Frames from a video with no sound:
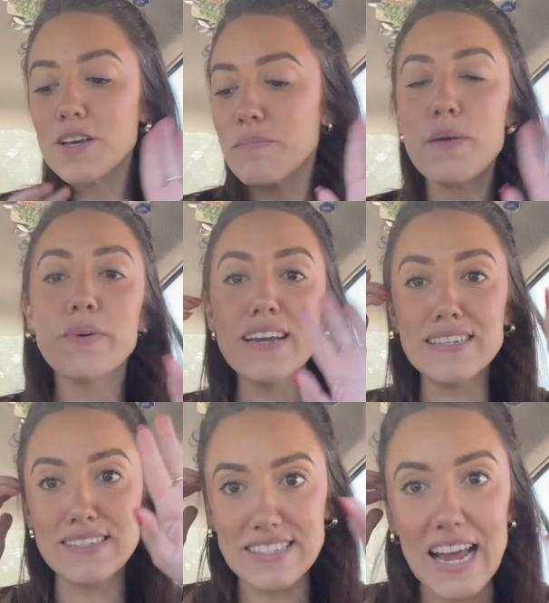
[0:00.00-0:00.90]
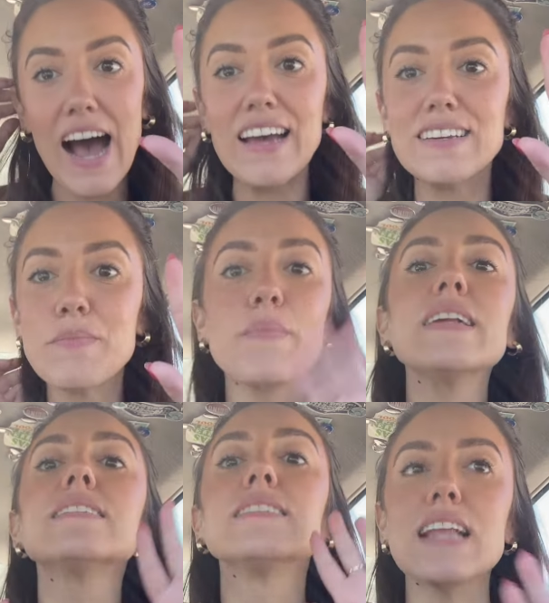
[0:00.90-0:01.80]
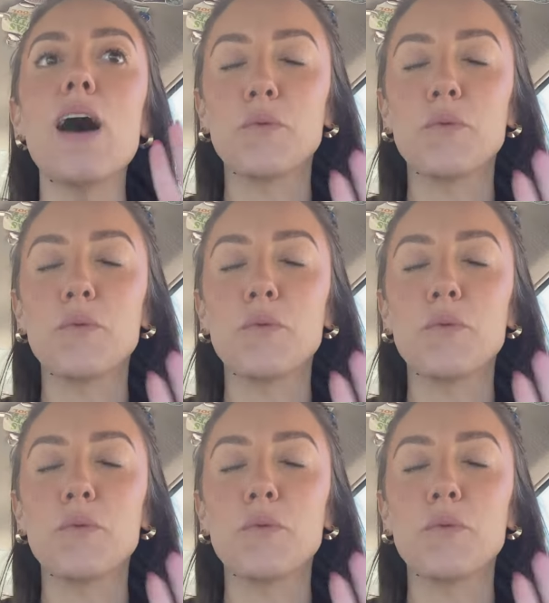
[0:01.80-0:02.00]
My brain is not